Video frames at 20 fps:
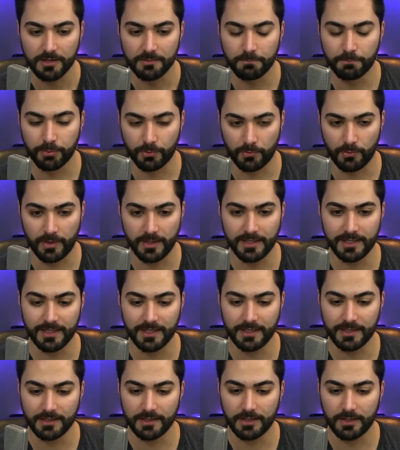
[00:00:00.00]

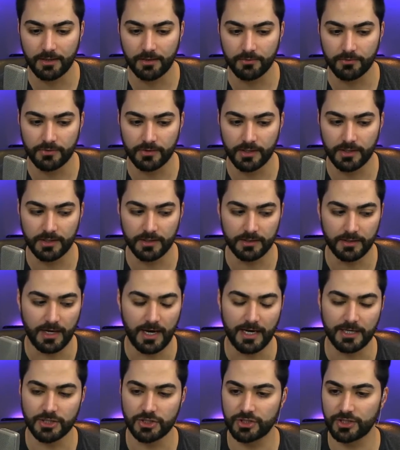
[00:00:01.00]
bringing, the
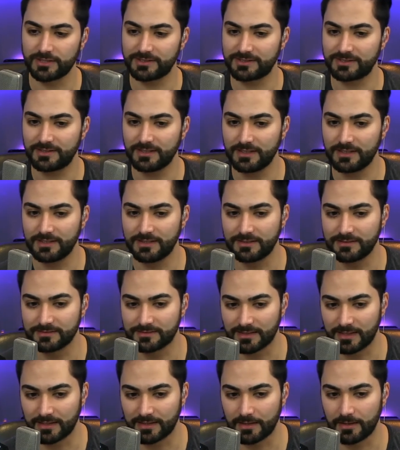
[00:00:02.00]

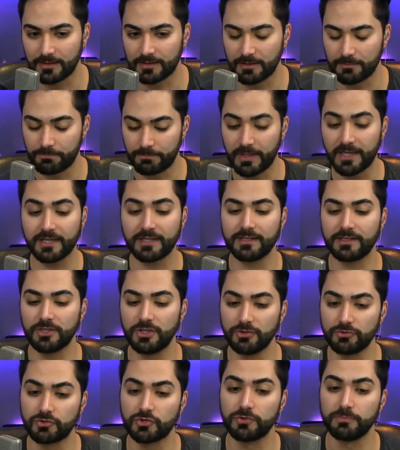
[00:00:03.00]
iJustines and the big
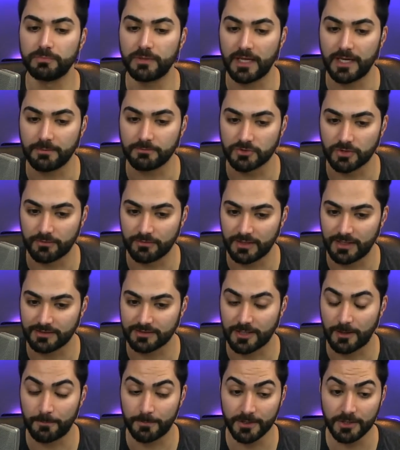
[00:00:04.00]
YouTube names over the
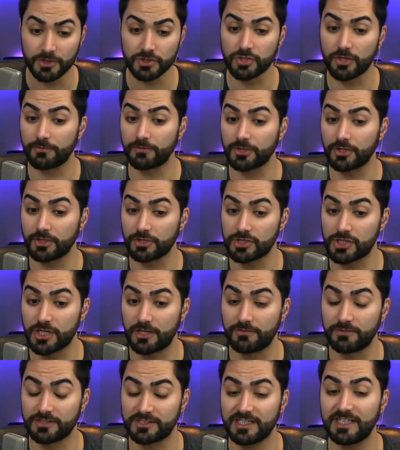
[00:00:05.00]
last couple of years over to your
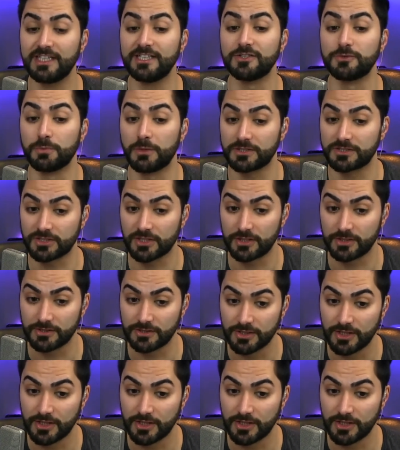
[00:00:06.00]
service is what's going to